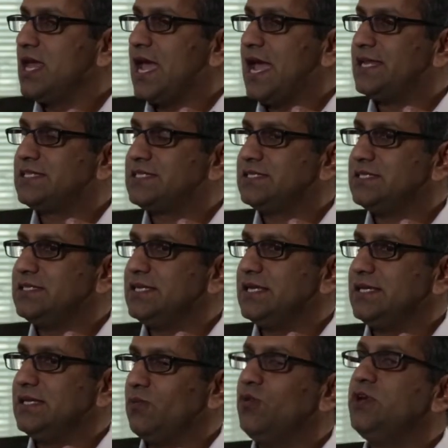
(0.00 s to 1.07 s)
And
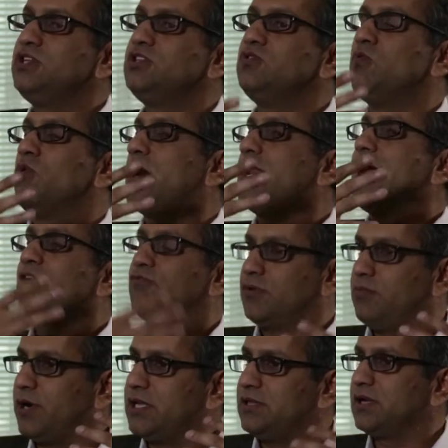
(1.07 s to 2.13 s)
we do want
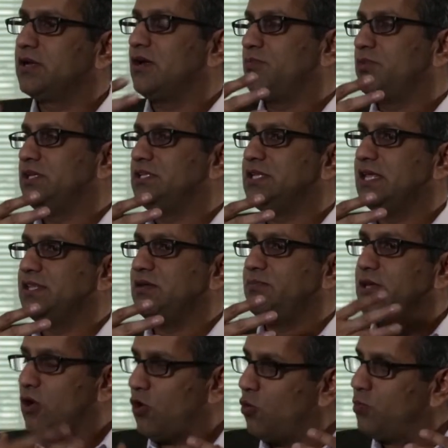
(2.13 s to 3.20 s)
everybody in the company then to
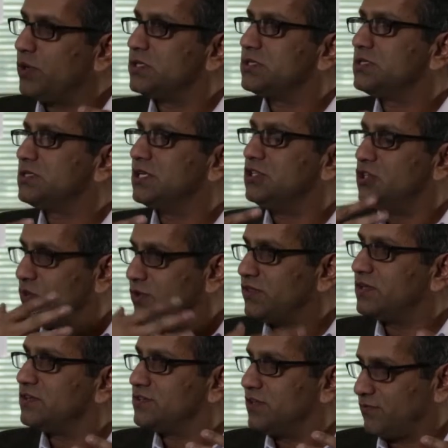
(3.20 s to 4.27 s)
be open to doing
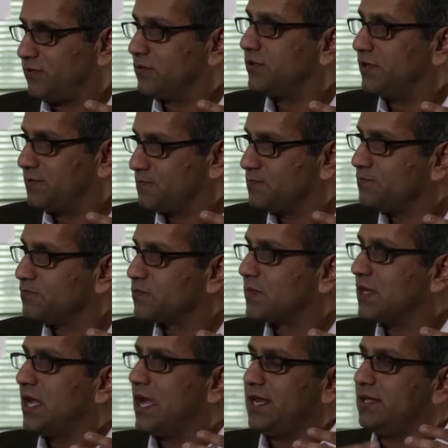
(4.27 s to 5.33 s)
things differently,
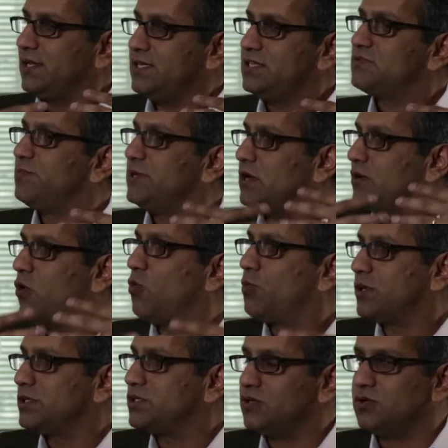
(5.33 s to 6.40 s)
and at least be
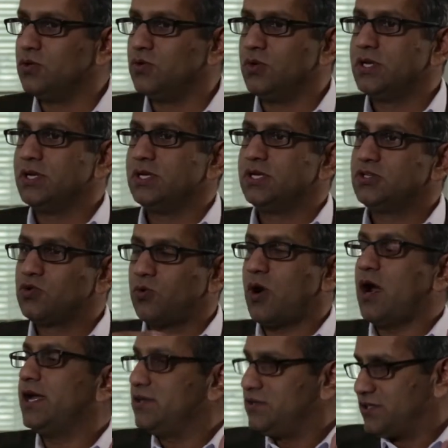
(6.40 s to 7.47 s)
open to
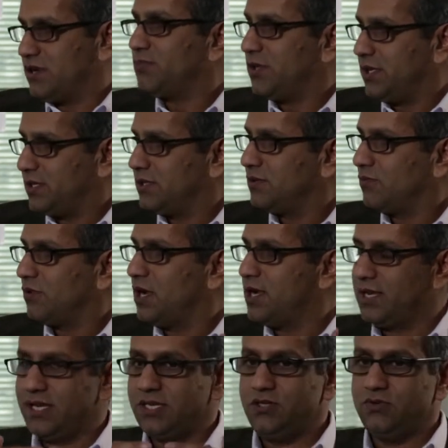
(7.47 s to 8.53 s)
trying something, right?
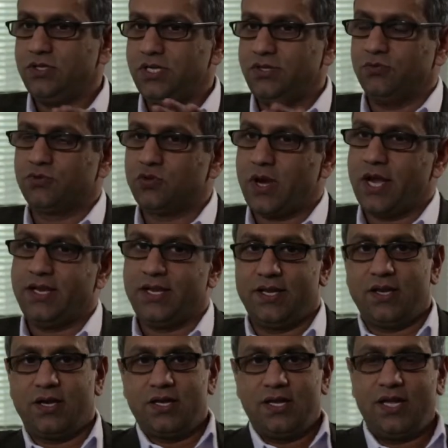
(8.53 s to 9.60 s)
And you try it
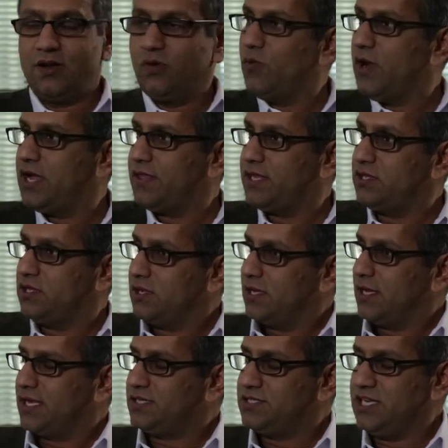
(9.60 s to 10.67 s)
in a way that,
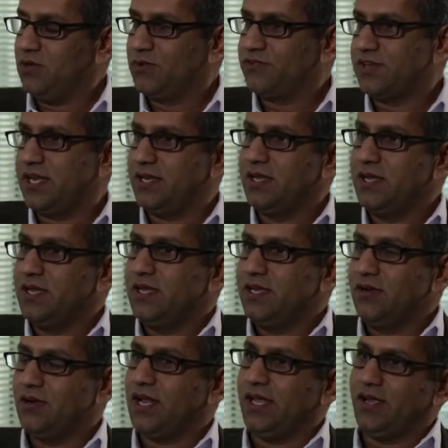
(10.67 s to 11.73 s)
as Dean was saying,
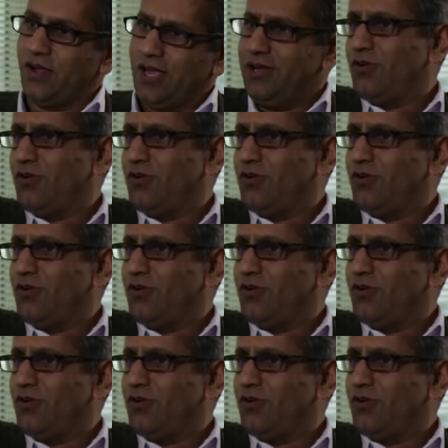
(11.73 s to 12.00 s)
you're not like, hey,